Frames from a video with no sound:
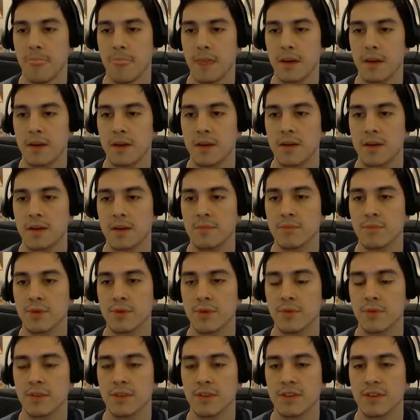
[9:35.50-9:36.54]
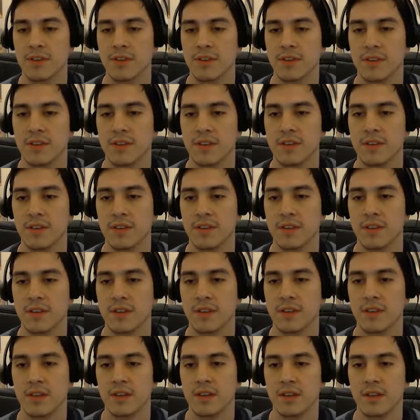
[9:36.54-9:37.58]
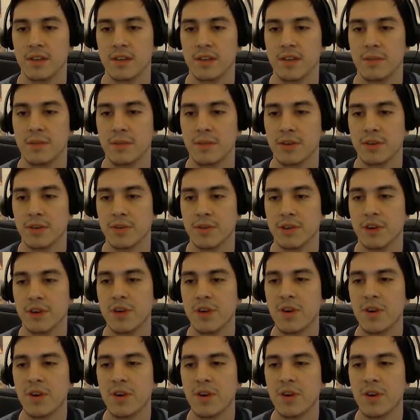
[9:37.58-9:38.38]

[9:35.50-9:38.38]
Uh, move. I'm in a hurry.